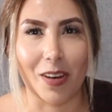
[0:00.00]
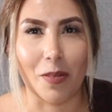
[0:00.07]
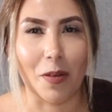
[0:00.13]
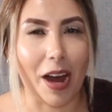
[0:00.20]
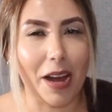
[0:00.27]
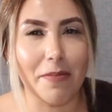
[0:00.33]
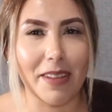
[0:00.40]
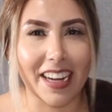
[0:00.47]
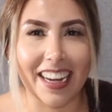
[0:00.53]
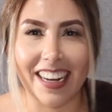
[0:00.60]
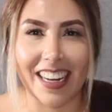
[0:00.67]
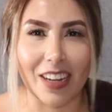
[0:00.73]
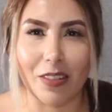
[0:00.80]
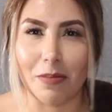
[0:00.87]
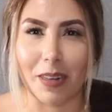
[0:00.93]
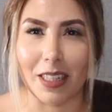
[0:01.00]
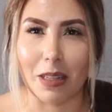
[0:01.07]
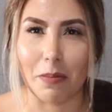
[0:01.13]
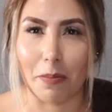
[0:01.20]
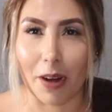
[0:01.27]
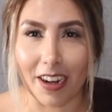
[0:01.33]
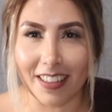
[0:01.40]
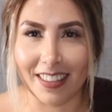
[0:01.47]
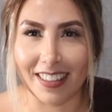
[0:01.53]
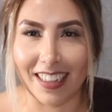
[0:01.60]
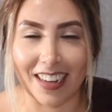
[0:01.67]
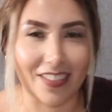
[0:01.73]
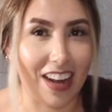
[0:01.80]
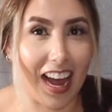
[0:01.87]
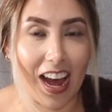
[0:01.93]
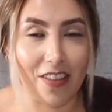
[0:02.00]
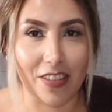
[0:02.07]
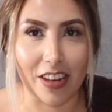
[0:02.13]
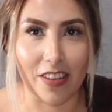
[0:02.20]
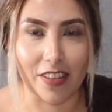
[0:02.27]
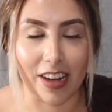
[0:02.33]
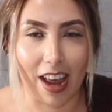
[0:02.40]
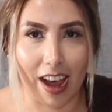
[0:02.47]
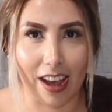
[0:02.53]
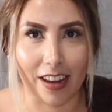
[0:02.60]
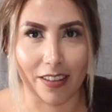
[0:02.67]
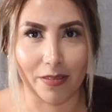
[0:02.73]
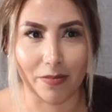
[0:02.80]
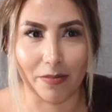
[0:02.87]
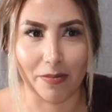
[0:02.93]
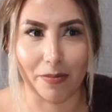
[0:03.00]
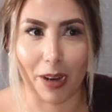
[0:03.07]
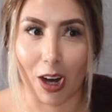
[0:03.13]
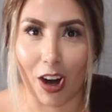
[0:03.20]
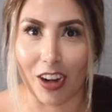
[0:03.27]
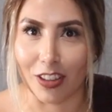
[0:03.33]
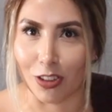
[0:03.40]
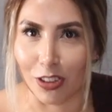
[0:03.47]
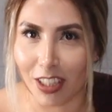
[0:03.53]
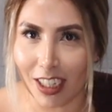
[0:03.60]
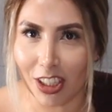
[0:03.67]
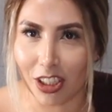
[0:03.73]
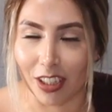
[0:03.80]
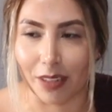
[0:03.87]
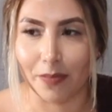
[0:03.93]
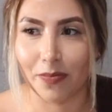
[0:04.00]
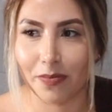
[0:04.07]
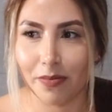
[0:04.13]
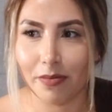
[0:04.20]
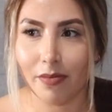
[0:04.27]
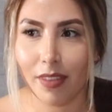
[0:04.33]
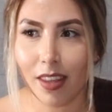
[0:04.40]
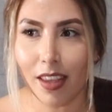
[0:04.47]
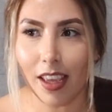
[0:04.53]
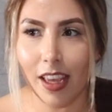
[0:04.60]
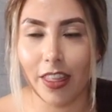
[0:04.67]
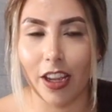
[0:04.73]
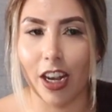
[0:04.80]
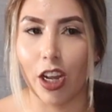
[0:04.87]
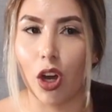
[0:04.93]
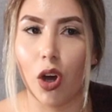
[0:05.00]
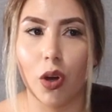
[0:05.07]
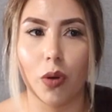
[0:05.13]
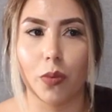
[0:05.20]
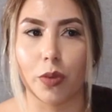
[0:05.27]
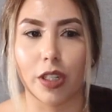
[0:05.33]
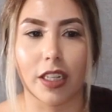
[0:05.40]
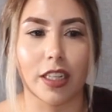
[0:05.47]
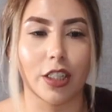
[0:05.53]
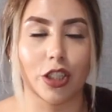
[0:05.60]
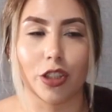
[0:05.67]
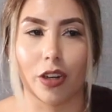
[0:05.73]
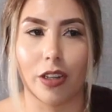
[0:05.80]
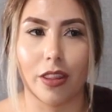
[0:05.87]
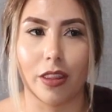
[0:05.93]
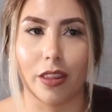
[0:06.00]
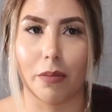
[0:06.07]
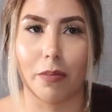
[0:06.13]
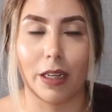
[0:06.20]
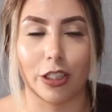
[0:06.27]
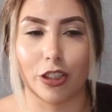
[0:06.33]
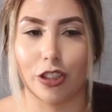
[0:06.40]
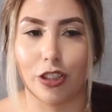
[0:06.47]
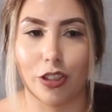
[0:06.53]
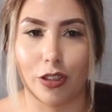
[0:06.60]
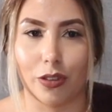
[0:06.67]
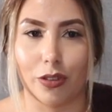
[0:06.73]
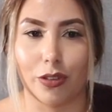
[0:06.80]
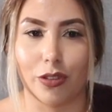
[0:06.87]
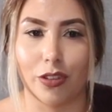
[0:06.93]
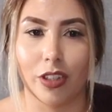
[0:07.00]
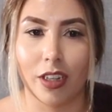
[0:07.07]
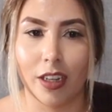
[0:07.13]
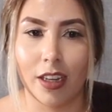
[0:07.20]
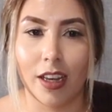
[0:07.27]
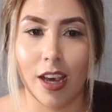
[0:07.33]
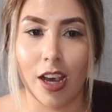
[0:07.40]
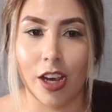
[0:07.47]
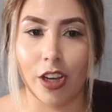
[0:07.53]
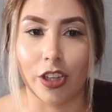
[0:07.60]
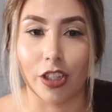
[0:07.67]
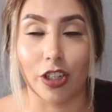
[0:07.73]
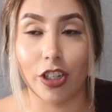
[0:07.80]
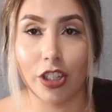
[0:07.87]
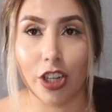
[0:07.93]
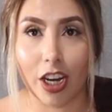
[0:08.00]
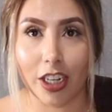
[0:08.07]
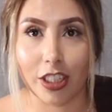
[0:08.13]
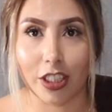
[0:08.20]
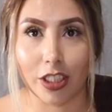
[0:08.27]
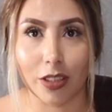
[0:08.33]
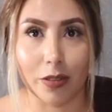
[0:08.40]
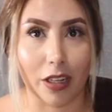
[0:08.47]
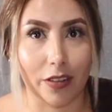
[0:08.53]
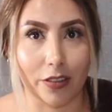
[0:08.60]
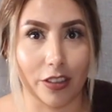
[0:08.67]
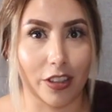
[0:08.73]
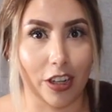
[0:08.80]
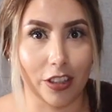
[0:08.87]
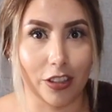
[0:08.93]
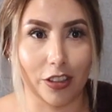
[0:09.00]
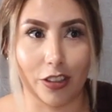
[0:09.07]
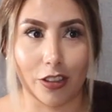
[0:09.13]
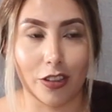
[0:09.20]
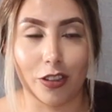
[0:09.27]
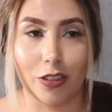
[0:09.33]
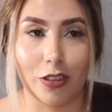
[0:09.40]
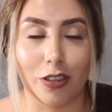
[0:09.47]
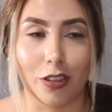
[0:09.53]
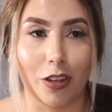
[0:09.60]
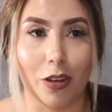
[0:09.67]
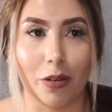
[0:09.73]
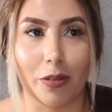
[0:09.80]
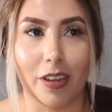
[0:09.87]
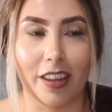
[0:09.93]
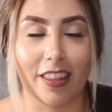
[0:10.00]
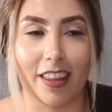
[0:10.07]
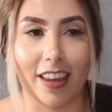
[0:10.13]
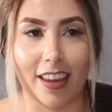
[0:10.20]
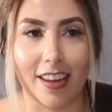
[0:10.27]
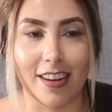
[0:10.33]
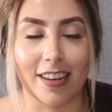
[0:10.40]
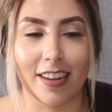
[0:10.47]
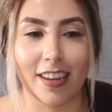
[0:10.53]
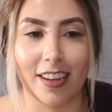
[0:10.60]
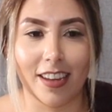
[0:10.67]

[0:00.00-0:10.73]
why am I gonna give them a deposit if I haven't even had my consultation? And they're like, oh, we're gonna show the pictures to your doctor, whatever doctor you choose to go with, and